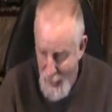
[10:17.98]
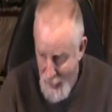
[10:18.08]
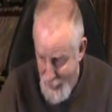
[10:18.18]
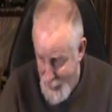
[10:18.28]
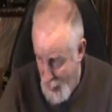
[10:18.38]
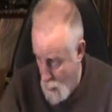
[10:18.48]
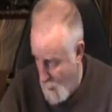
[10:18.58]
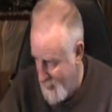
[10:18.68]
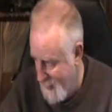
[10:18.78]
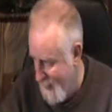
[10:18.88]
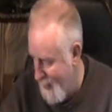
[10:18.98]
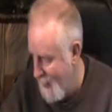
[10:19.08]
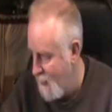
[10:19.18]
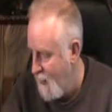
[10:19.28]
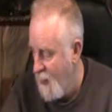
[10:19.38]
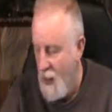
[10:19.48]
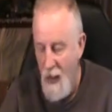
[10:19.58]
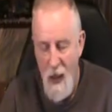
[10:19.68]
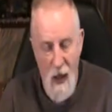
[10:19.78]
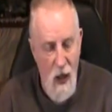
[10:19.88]
I digress again.
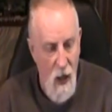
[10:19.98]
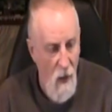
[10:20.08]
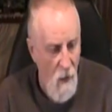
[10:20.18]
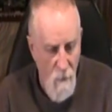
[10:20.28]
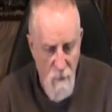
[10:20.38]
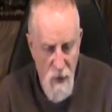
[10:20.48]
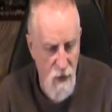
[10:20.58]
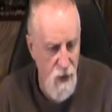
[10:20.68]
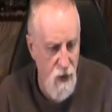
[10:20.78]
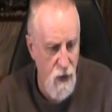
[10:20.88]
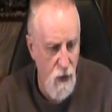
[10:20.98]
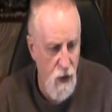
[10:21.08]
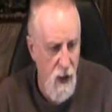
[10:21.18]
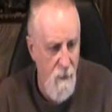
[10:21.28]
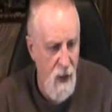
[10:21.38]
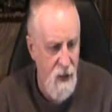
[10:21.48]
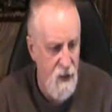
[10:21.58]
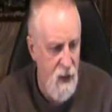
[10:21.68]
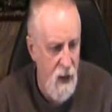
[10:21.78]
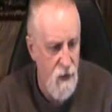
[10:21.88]
This is just a look at my
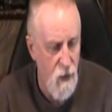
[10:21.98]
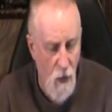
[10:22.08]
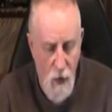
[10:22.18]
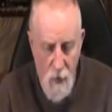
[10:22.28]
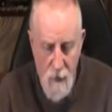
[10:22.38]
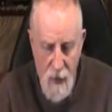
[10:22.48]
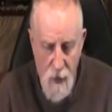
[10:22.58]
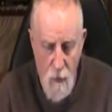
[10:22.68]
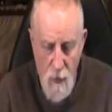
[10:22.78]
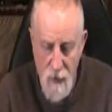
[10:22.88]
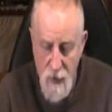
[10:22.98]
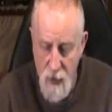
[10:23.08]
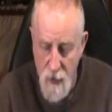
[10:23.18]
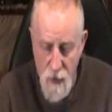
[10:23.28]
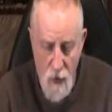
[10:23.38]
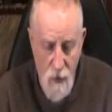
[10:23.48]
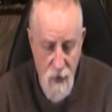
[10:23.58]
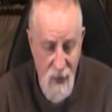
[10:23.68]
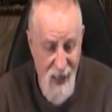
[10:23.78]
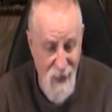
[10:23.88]
CSR, Echo1 CSR. It's
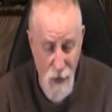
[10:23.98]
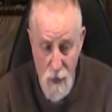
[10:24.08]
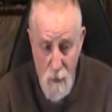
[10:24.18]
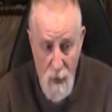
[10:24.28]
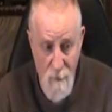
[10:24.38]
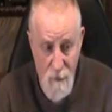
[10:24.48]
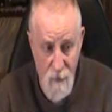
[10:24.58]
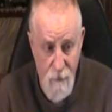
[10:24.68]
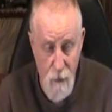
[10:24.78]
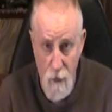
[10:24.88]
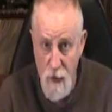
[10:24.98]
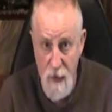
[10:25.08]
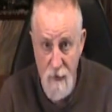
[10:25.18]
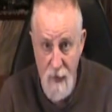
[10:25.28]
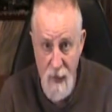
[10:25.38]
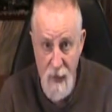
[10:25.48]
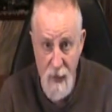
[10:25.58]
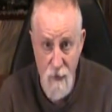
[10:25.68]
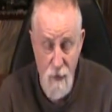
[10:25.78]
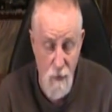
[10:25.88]
an excellent rifle if you're looking to get
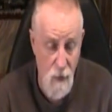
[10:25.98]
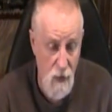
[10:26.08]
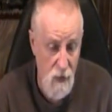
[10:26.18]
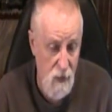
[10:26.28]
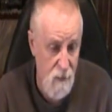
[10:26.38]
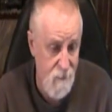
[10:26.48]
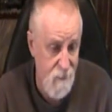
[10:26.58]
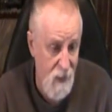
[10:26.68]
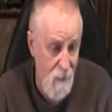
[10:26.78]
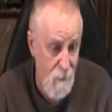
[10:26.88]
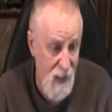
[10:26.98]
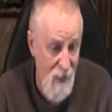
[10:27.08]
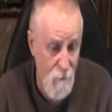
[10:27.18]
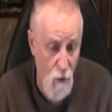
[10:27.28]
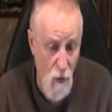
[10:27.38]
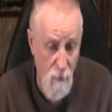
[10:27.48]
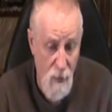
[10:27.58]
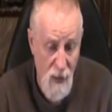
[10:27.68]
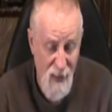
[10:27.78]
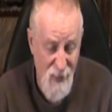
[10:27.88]
into a platform.
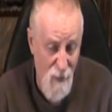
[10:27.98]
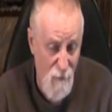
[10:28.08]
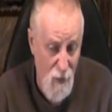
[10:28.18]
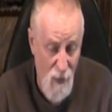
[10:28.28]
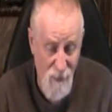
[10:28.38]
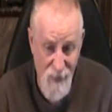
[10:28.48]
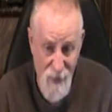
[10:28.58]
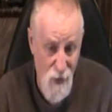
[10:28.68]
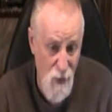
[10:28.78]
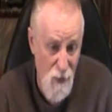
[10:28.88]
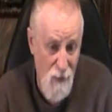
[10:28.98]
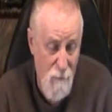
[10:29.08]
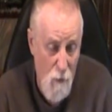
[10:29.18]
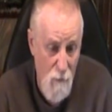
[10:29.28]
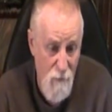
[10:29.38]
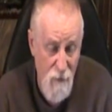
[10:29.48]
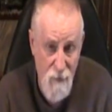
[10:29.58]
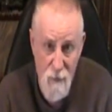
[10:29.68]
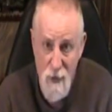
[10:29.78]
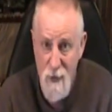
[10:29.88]
Default, it's shooting
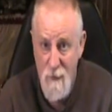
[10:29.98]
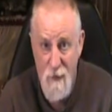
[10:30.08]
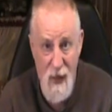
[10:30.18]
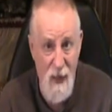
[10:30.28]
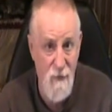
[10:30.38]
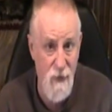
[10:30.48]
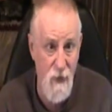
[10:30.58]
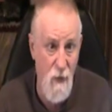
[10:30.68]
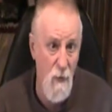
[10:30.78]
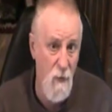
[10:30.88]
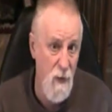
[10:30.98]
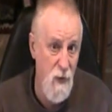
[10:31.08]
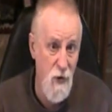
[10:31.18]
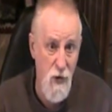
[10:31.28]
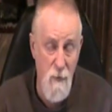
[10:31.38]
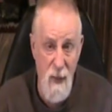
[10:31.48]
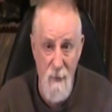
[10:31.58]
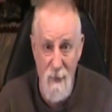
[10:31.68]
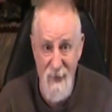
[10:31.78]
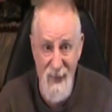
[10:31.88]
450 with 2.5, so you should be
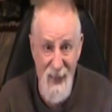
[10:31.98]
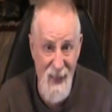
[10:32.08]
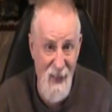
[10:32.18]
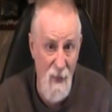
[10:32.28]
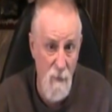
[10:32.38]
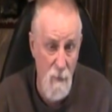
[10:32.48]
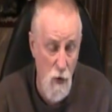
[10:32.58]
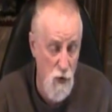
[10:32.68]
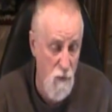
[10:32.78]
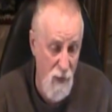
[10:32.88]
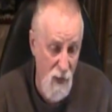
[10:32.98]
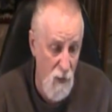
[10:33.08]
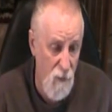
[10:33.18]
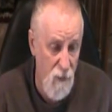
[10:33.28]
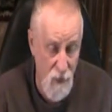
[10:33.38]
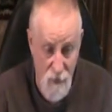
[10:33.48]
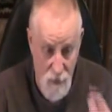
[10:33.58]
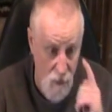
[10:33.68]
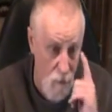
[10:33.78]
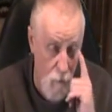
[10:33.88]
able to get in on most fields. It's
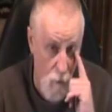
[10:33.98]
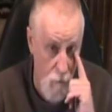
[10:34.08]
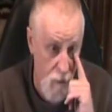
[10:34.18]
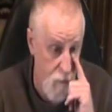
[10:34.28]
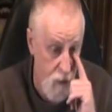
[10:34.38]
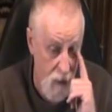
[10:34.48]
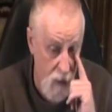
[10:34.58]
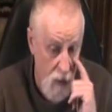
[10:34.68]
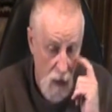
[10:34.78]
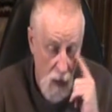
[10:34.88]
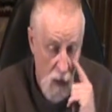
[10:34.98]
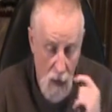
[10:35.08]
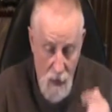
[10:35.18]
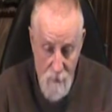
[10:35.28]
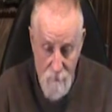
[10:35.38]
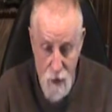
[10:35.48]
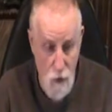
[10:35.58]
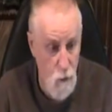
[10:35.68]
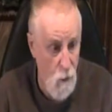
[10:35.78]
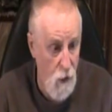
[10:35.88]
under 450,
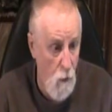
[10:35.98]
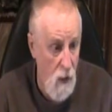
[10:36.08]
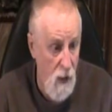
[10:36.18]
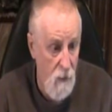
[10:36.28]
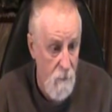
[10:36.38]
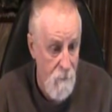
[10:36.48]
shoots pretty well.